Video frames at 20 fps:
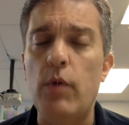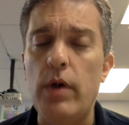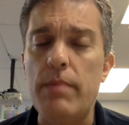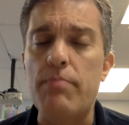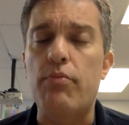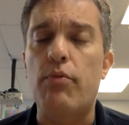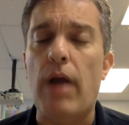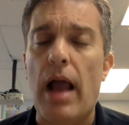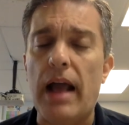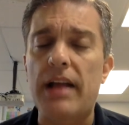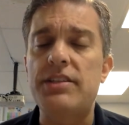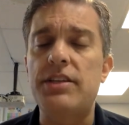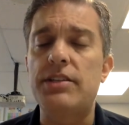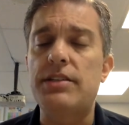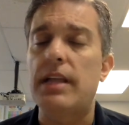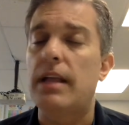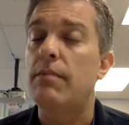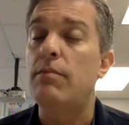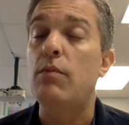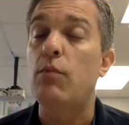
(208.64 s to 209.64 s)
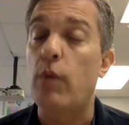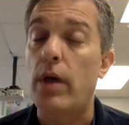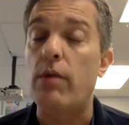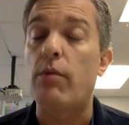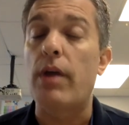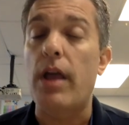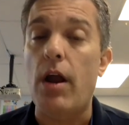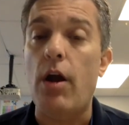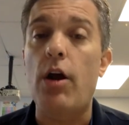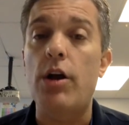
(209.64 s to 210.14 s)
practice and we
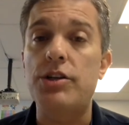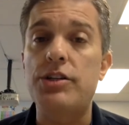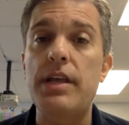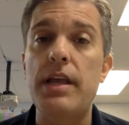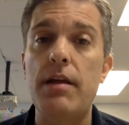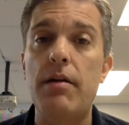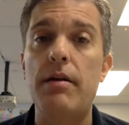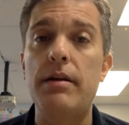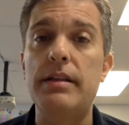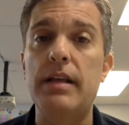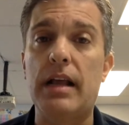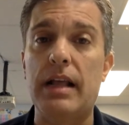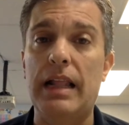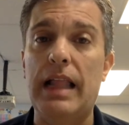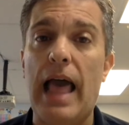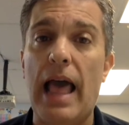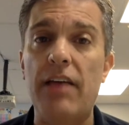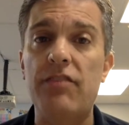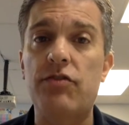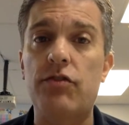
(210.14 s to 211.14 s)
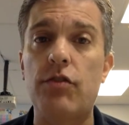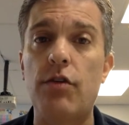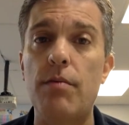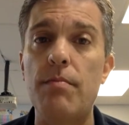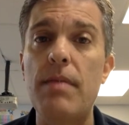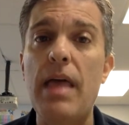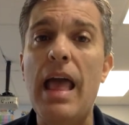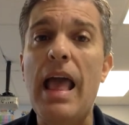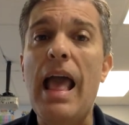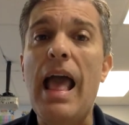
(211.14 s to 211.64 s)
rehearse here in the
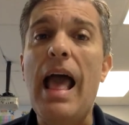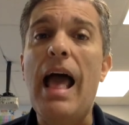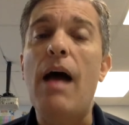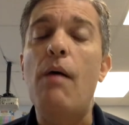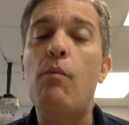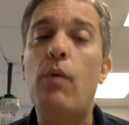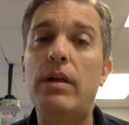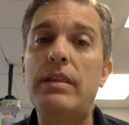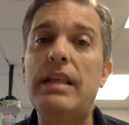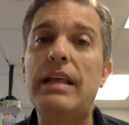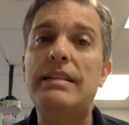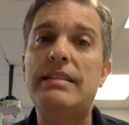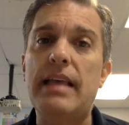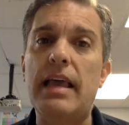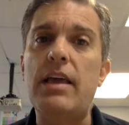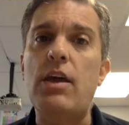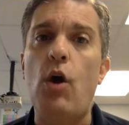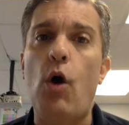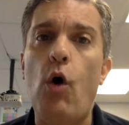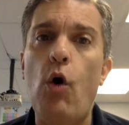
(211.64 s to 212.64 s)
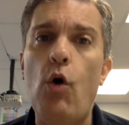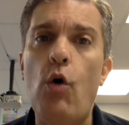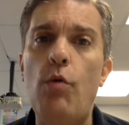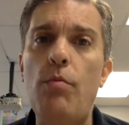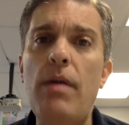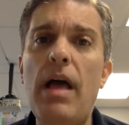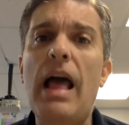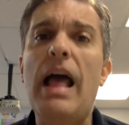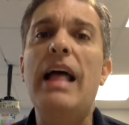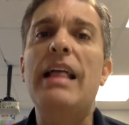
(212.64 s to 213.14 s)
classroom, when they take
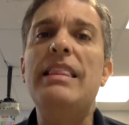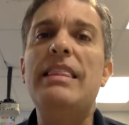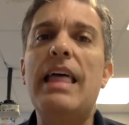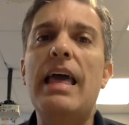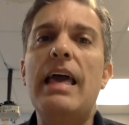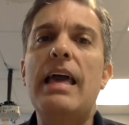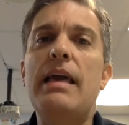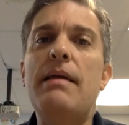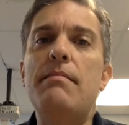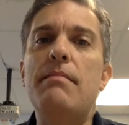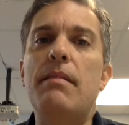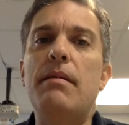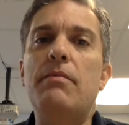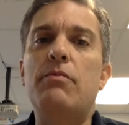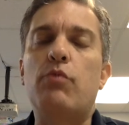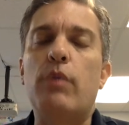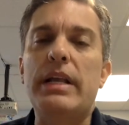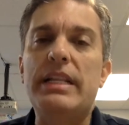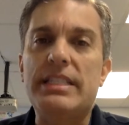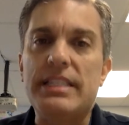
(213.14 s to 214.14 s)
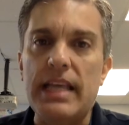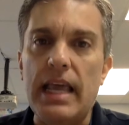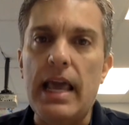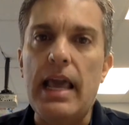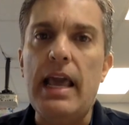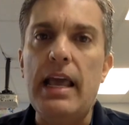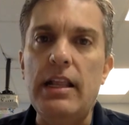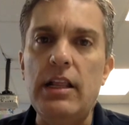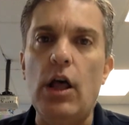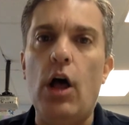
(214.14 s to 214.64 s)
home, they
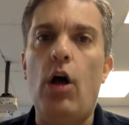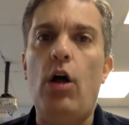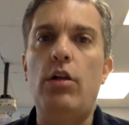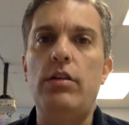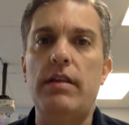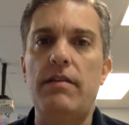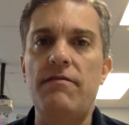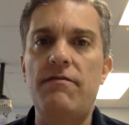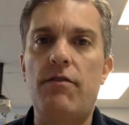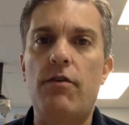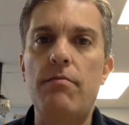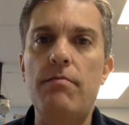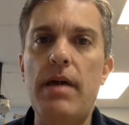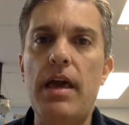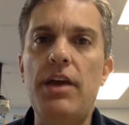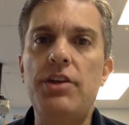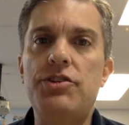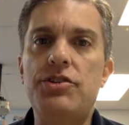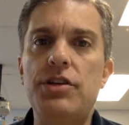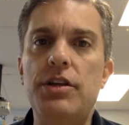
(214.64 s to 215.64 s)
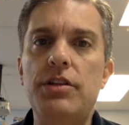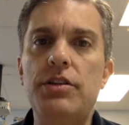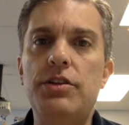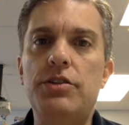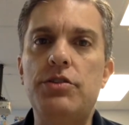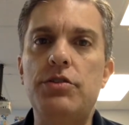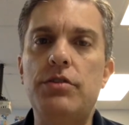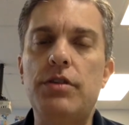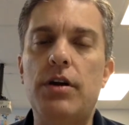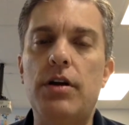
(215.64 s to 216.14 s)
retain all the information
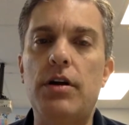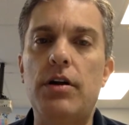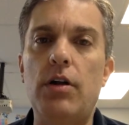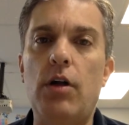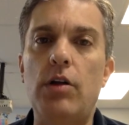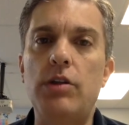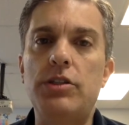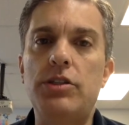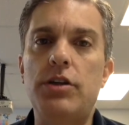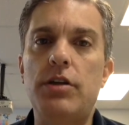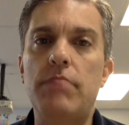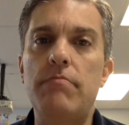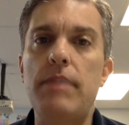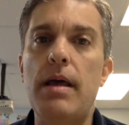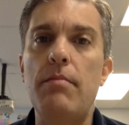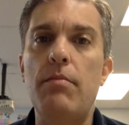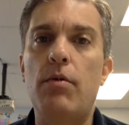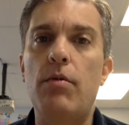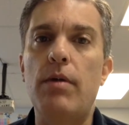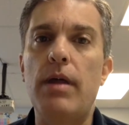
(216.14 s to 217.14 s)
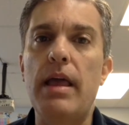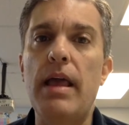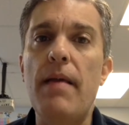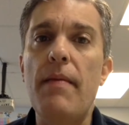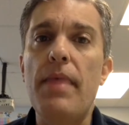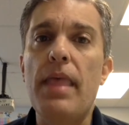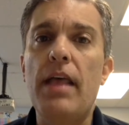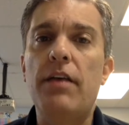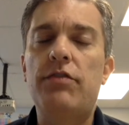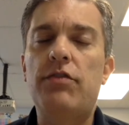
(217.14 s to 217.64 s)
to their long-term memory.
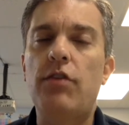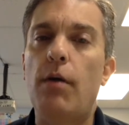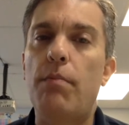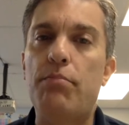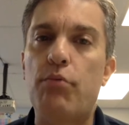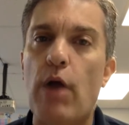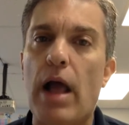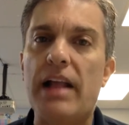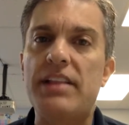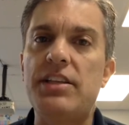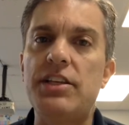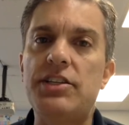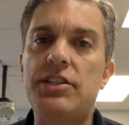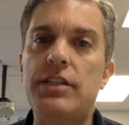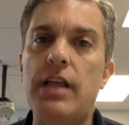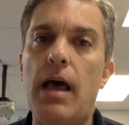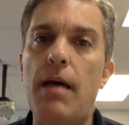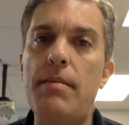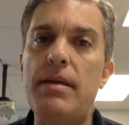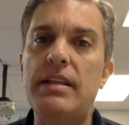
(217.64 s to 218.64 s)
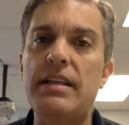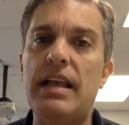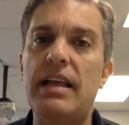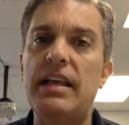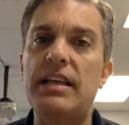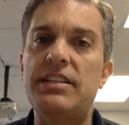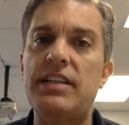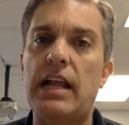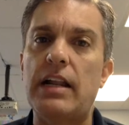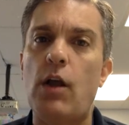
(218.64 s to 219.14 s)
So practice time
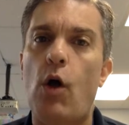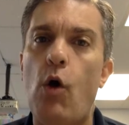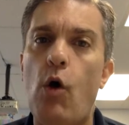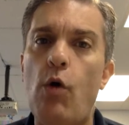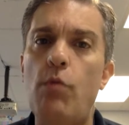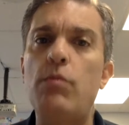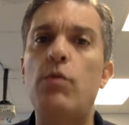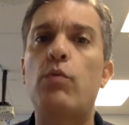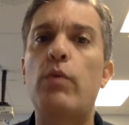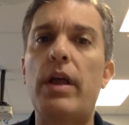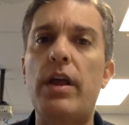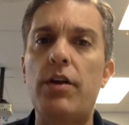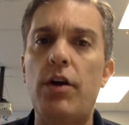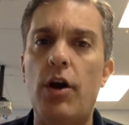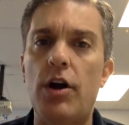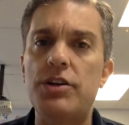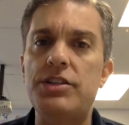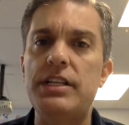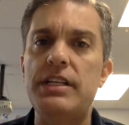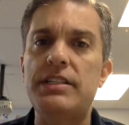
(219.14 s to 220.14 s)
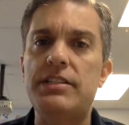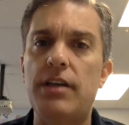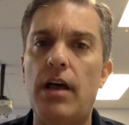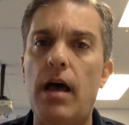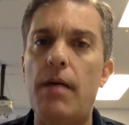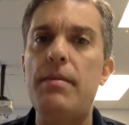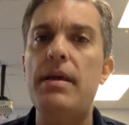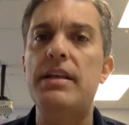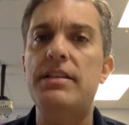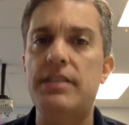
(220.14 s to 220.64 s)
is at home, rehearsing
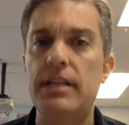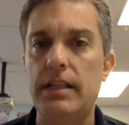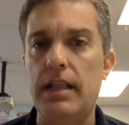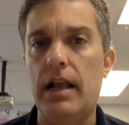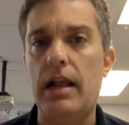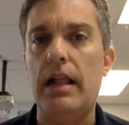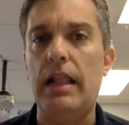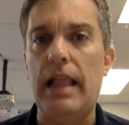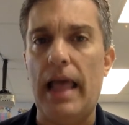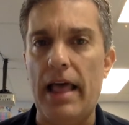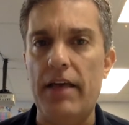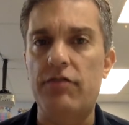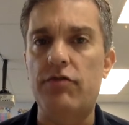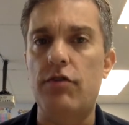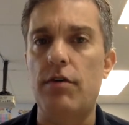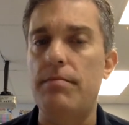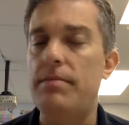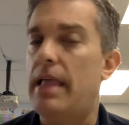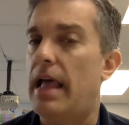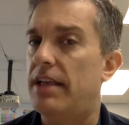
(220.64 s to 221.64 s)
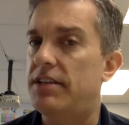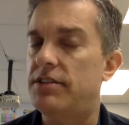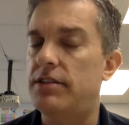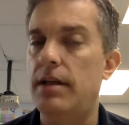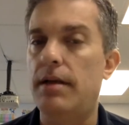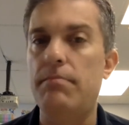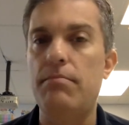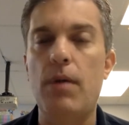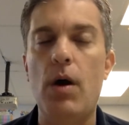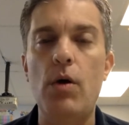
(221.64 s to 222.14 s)
time is in the classroom. That's
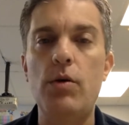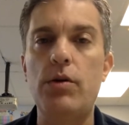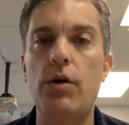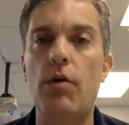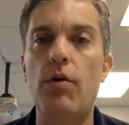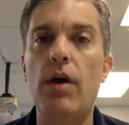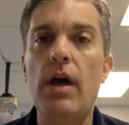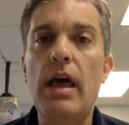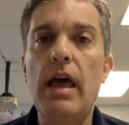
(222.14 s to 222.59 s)
the motto